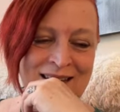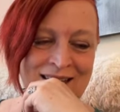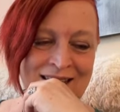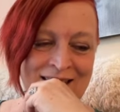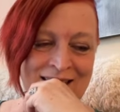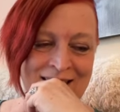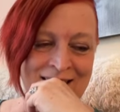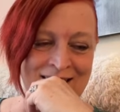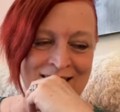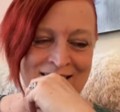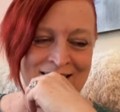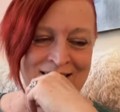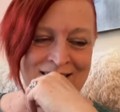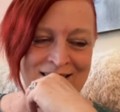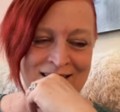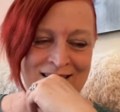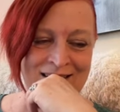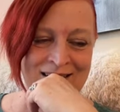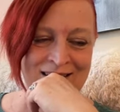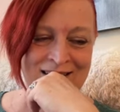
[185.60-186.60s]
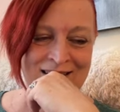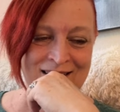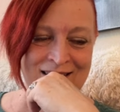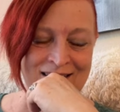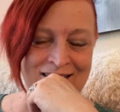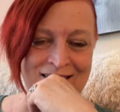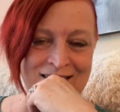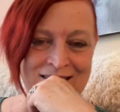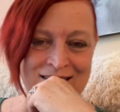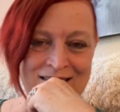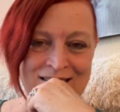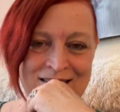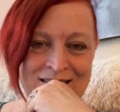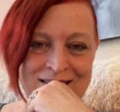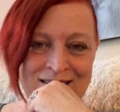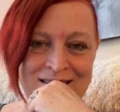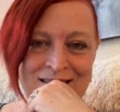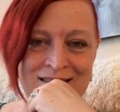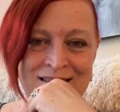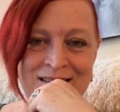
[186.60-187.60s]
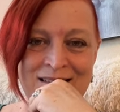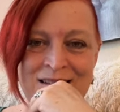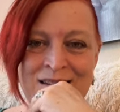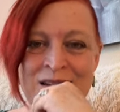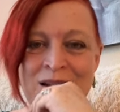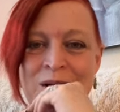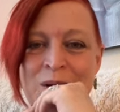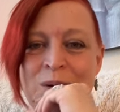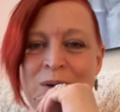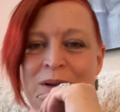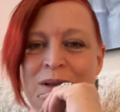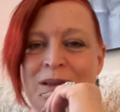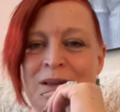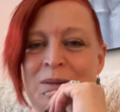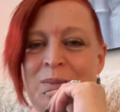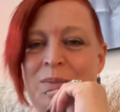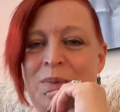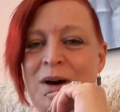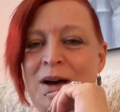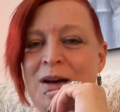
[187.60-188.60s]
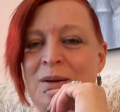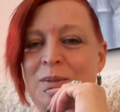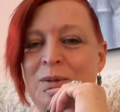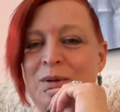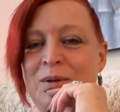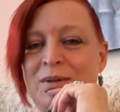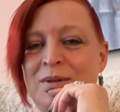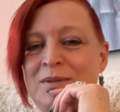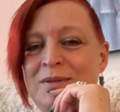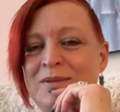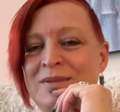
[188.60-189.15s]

And Noah in the Bible,